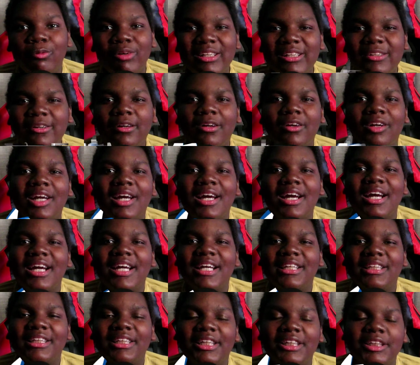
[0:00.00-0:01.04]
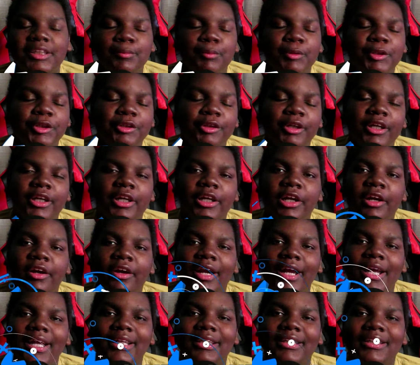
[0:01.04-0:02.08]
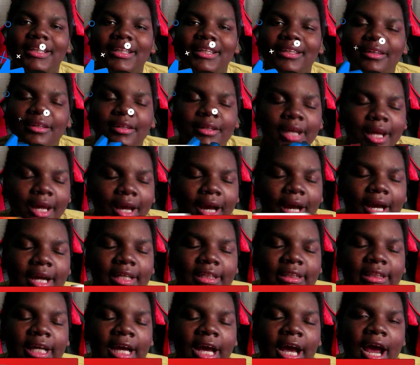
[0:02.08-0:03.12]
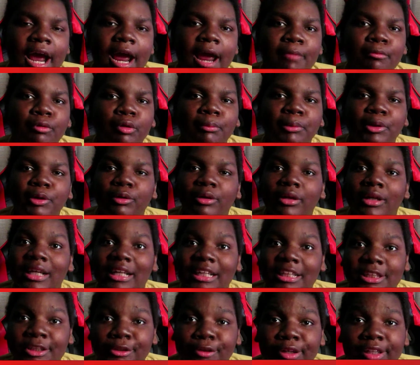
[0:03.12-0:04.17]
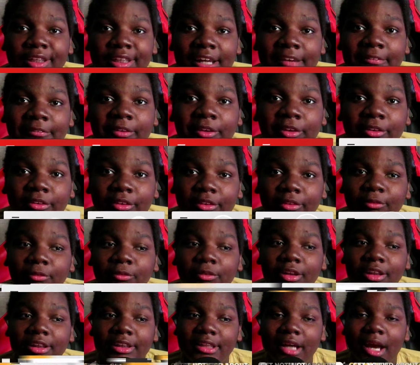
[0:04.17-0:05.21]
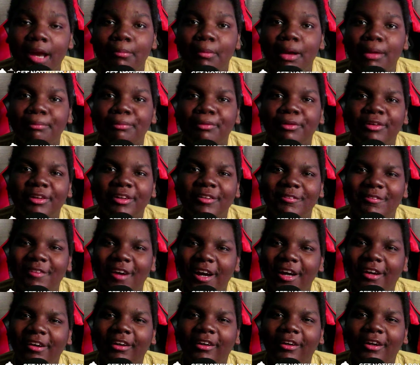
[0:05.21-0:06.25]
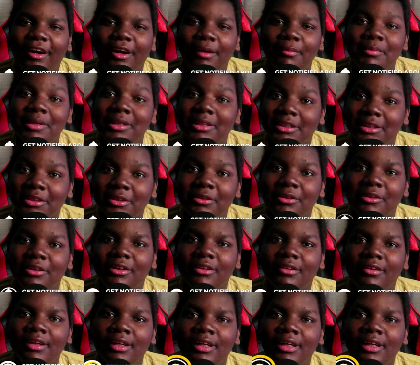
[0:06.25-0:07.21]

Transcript: What's going on guys, it's your boy Tray here, and today guys, I am going to be doing a story time video on the time I pulled the fire alarm in school.